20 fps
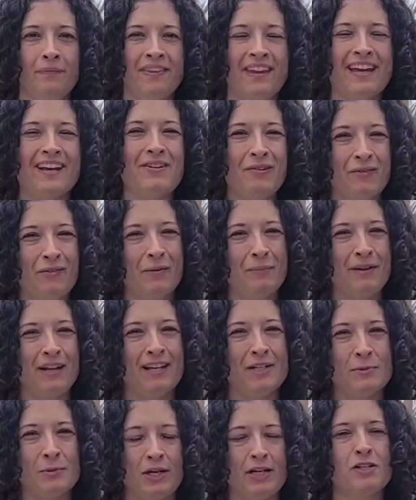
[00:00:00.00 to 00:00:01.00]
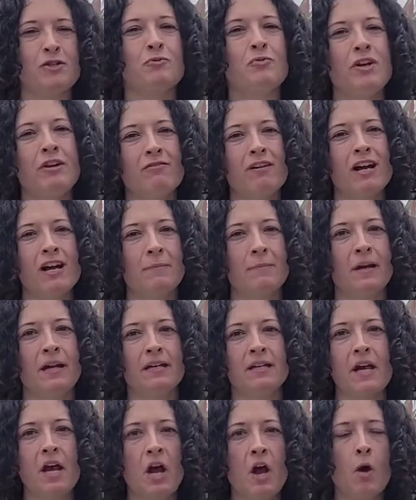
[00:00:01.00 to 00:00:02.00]
At Groovy Plants Ranch, we
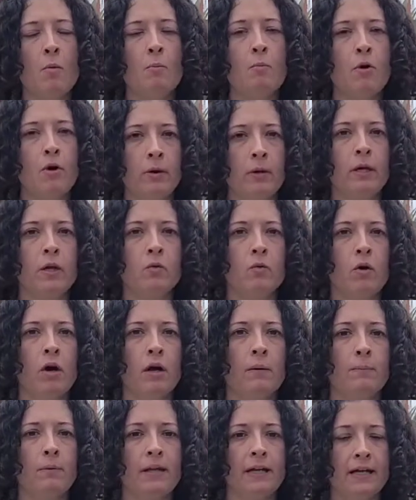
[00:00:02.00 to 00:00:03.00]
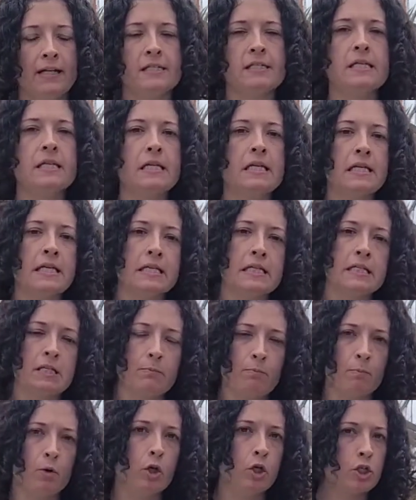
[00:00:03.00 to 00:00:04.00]
recommend putting your plants
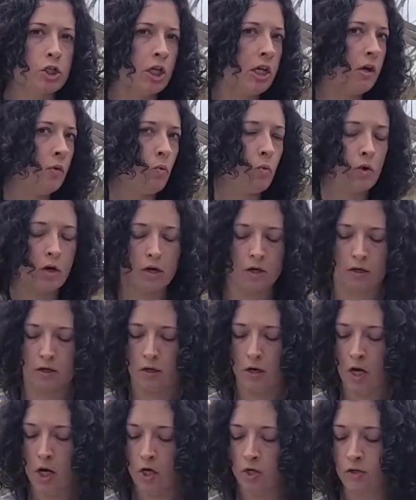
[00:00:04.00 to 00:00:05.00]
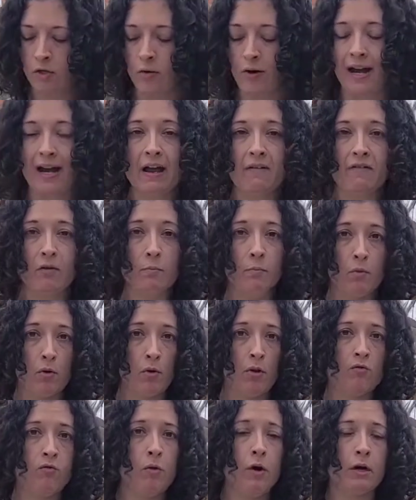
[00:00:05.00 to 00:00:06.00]
submerged in water. So I have a bowl
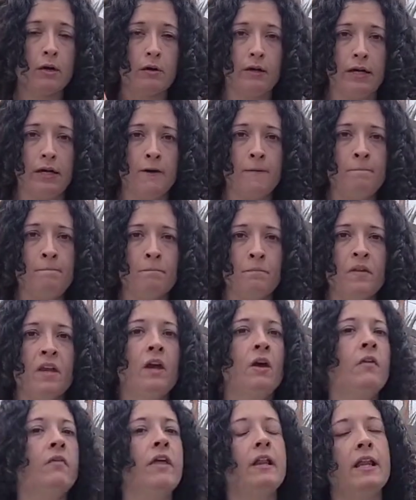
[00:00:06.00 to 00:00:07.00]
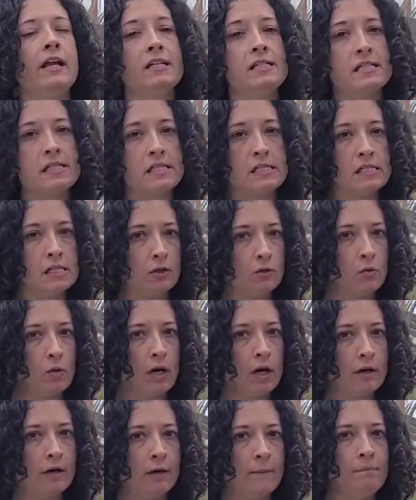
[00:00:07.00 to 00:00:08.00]
of water here. They like distilled
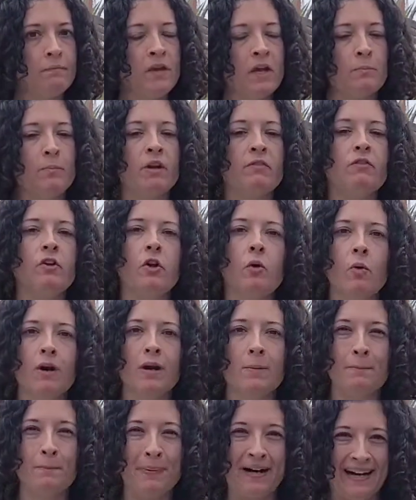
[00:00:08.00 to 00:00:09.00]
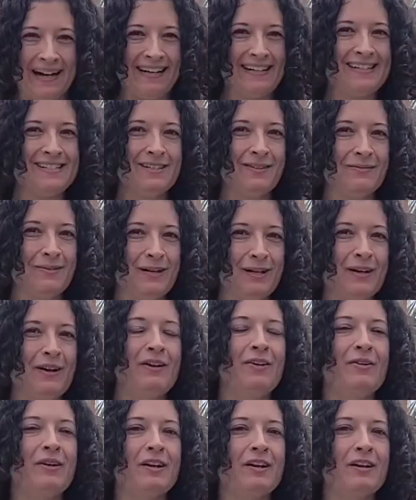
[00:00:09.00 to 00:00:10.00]
water, but if you don't want to buy distilled water,
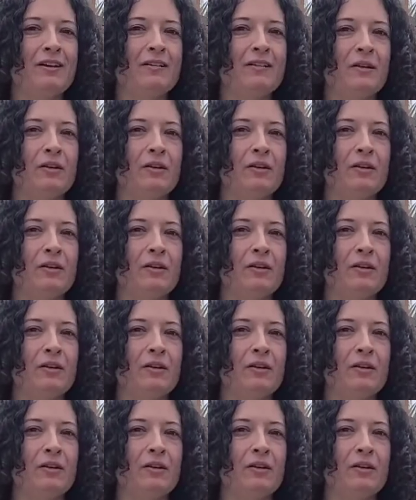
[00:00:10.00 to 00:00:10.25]
you can also